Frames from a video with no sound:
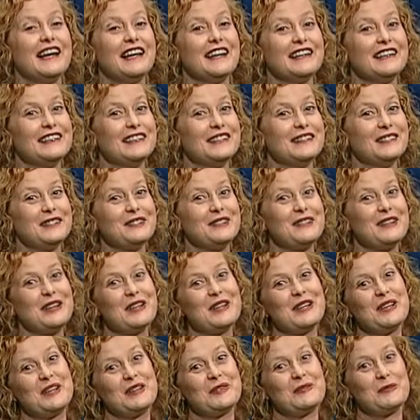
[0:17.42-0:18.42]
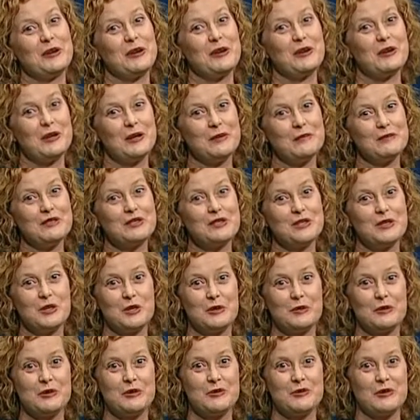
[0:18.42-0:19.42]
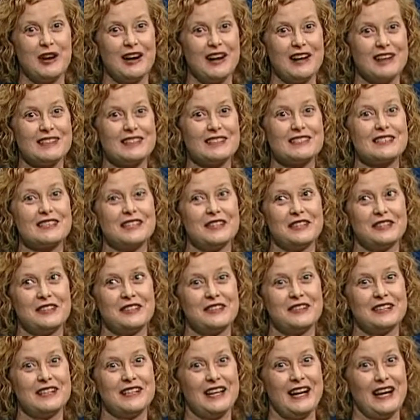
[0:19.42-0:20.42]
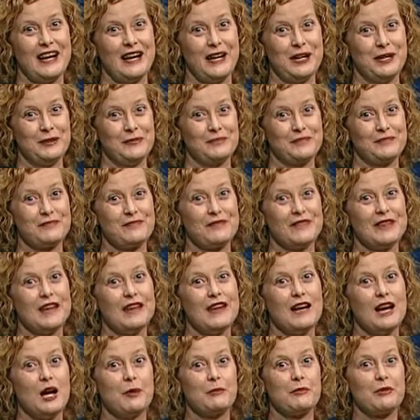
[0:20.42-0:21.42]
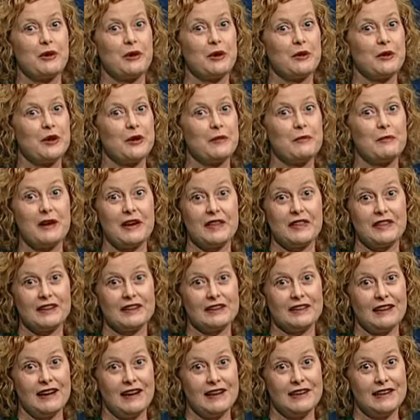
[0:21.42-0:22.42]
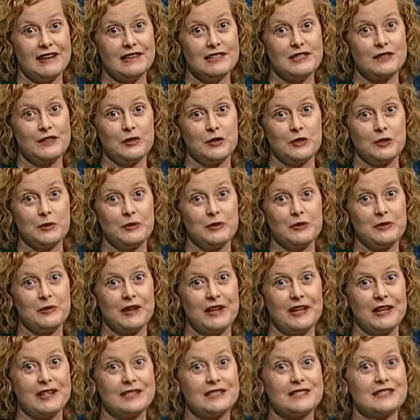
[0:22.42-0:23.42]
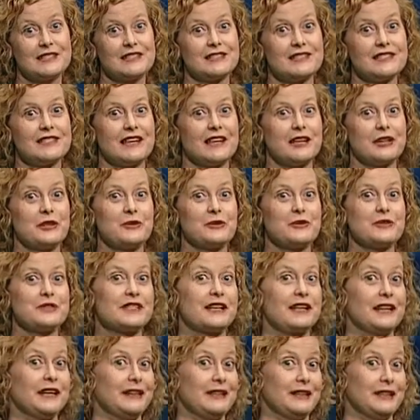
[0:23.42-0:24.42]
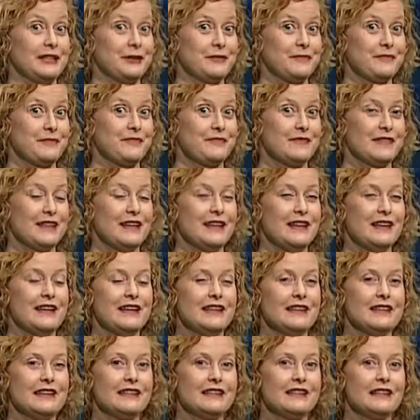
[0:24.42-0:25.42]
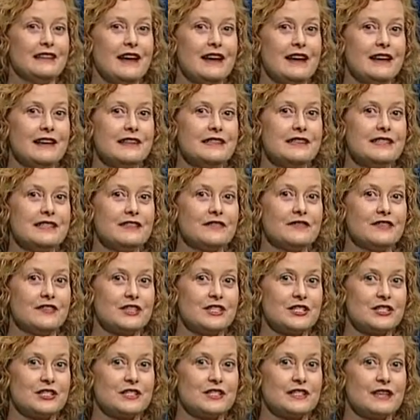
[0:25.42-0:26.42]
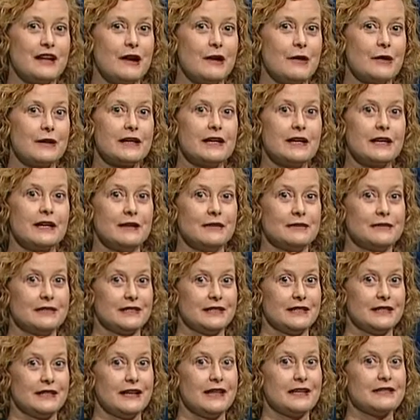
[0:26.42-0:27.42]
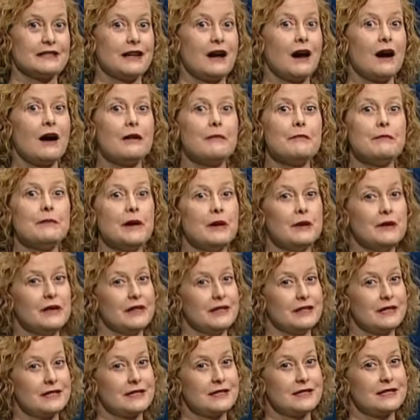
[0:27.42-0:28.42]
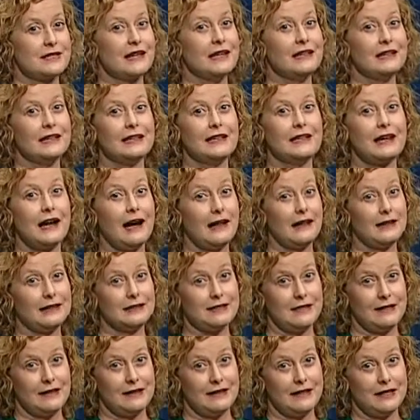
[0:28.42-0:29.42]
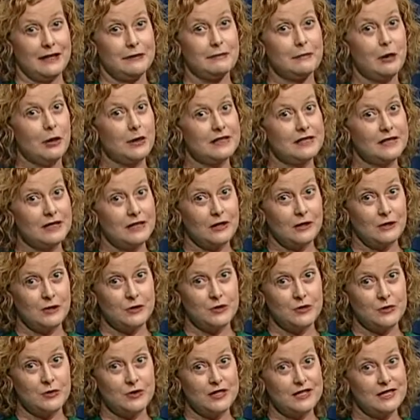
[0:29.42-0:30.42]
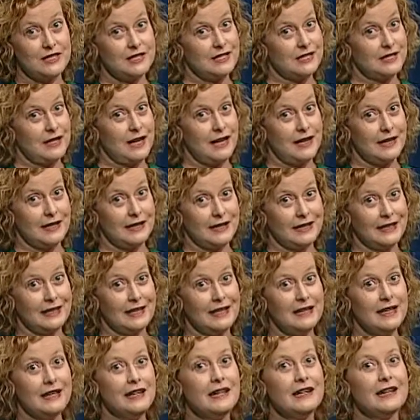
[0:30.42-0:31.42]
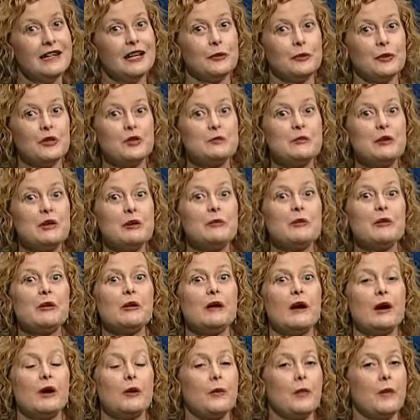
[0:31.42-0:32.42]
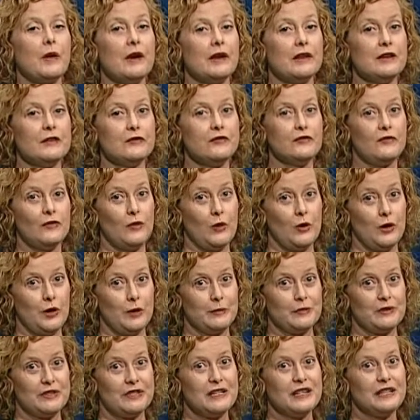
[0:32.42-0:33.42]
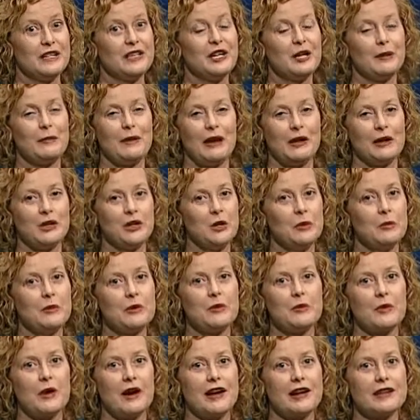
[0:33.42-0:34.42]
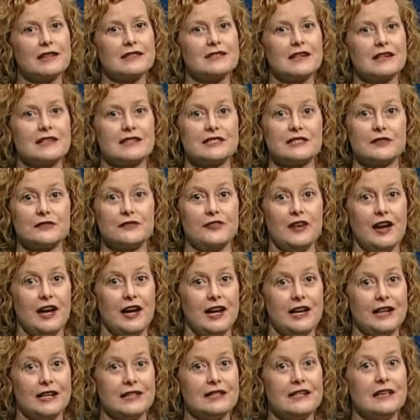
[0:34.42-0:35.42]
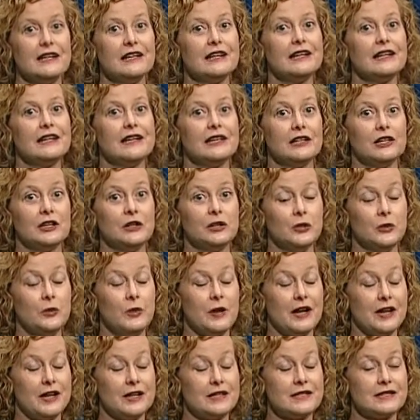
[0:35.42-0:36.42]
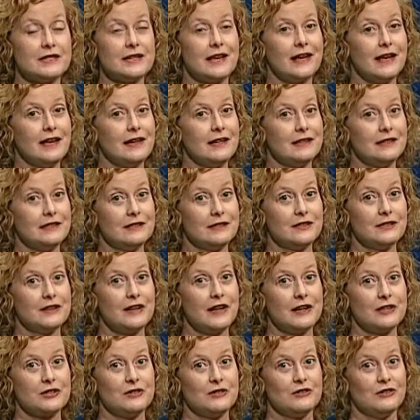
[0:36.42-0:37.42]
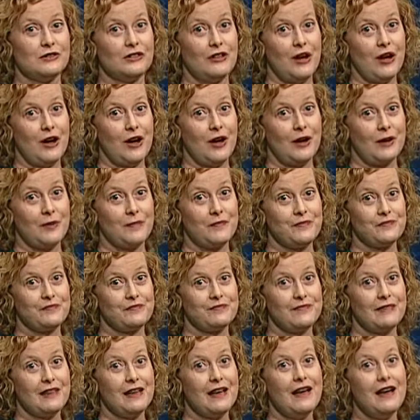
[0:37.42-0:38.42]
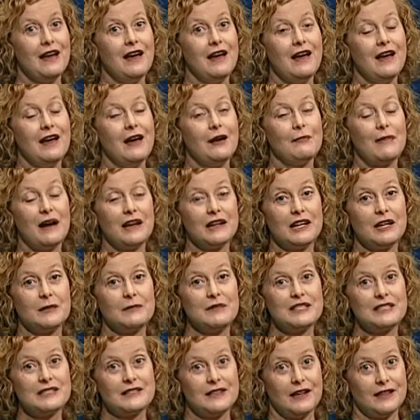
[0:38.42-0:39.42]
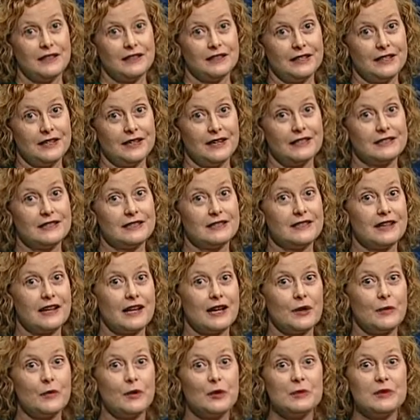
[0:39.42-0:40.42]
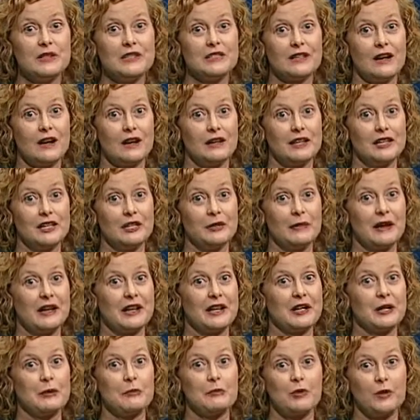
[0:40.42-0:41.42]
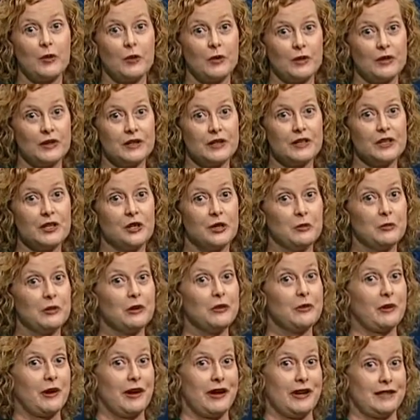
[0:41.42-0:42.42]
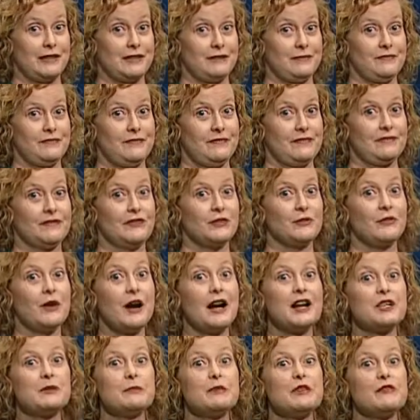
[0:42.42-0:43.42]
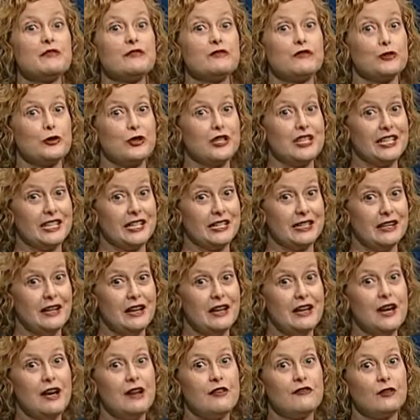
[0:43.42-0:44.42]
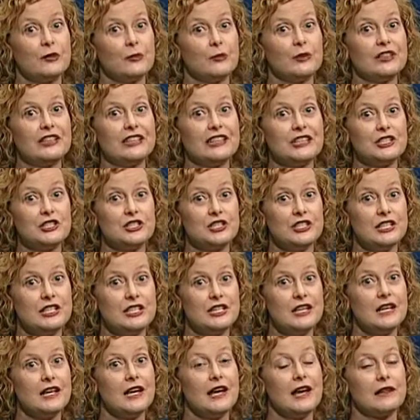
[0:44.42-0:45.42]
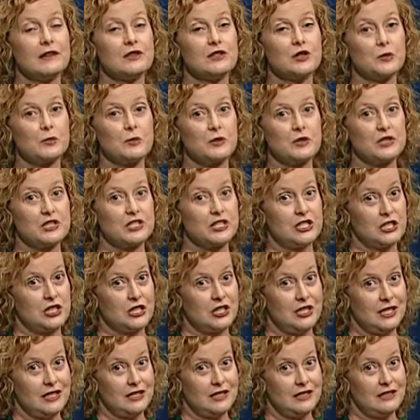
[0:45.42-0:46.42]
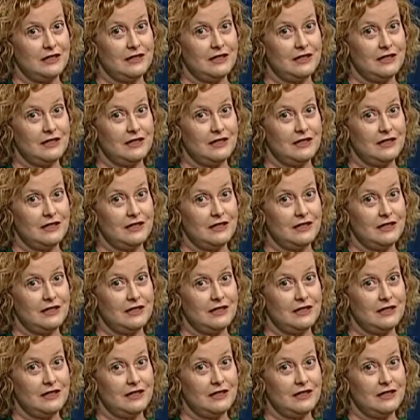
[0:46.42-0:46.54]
Hello, and welcome to Human Rights Here Now, a program by the Alliance for Human Rights in Santa Cruz County. The Alliance envisions our county as a harmonious and egalitarian multicultural society in which people are well informed about human rights as defined in U.S. and international law. My name is Sonya, and today we'll be talking about an important human right the right to be free from religion and superstition.